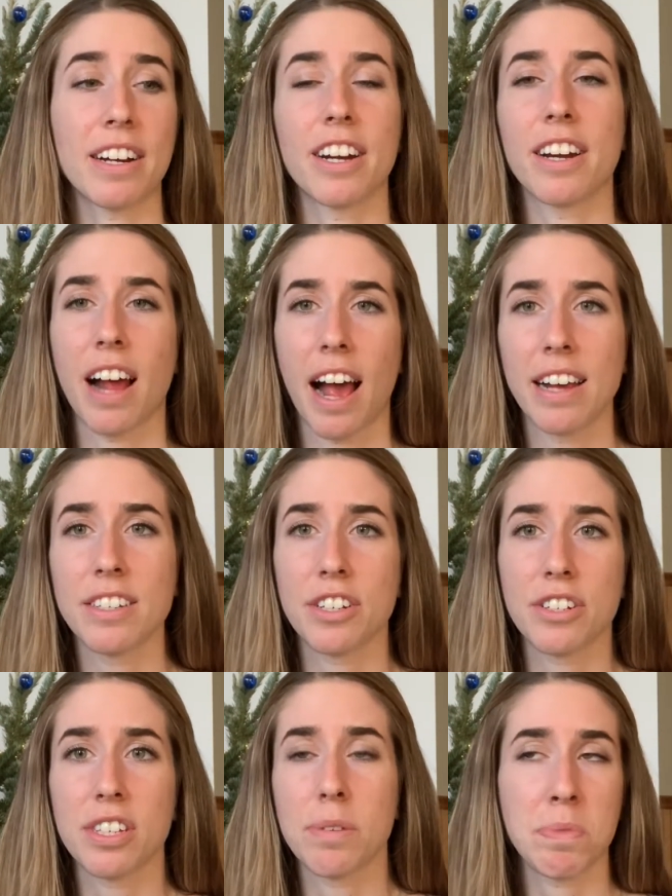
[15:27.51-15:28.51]
and I
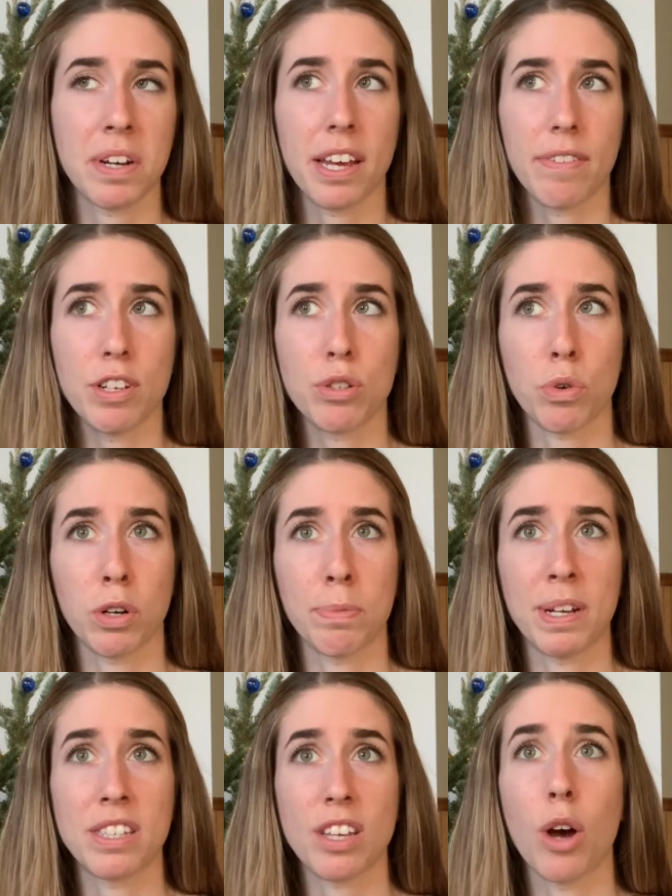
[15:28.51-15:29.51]
seriously am going to give these
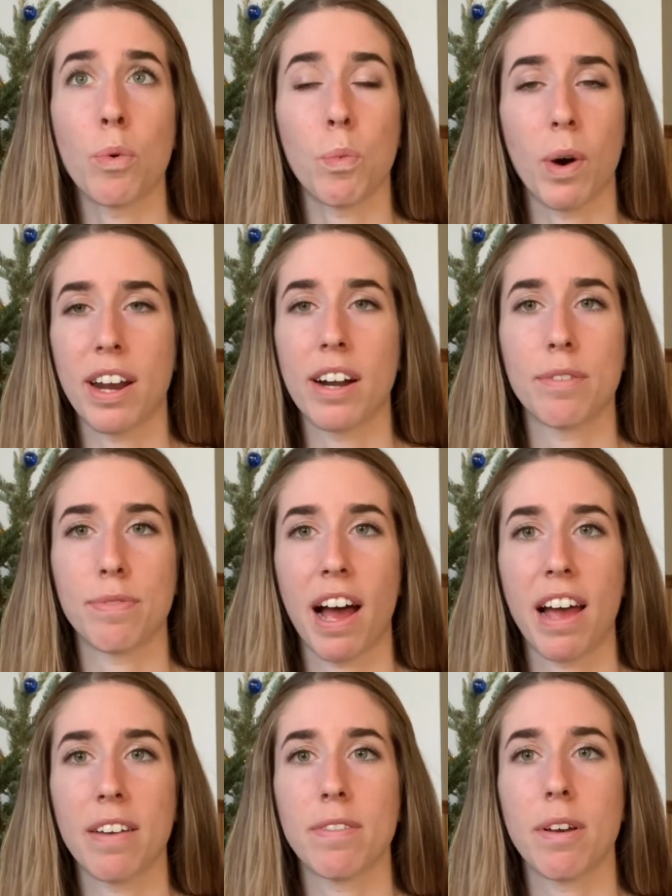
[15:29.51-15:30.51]
ornaments a 1 out of
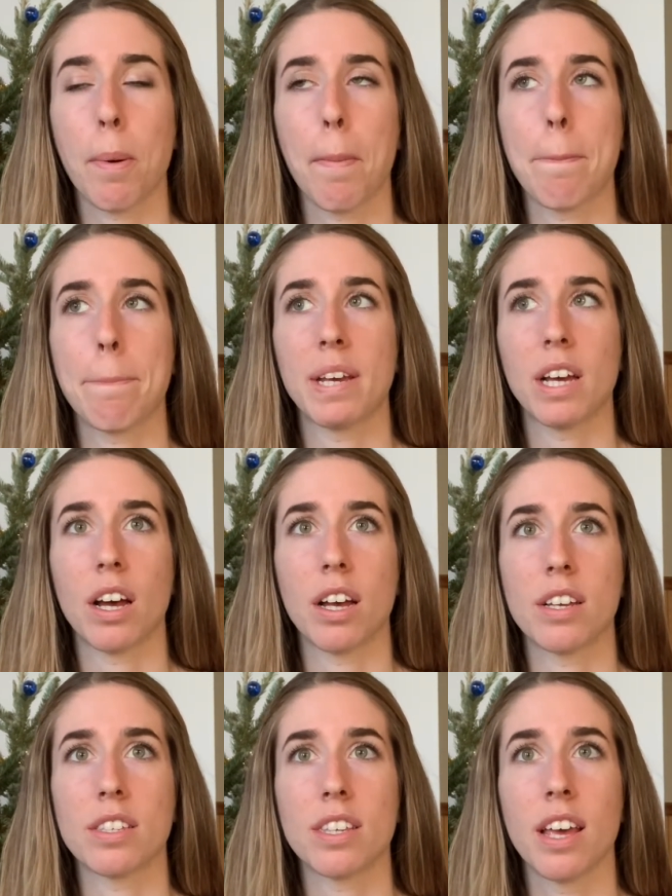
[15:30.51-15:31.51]
5
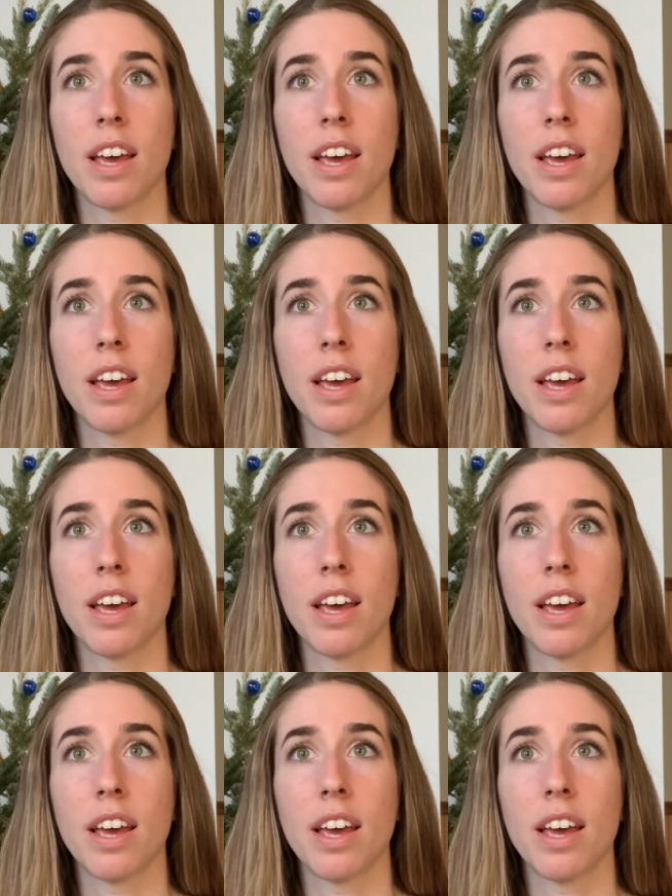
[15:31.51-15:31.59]
because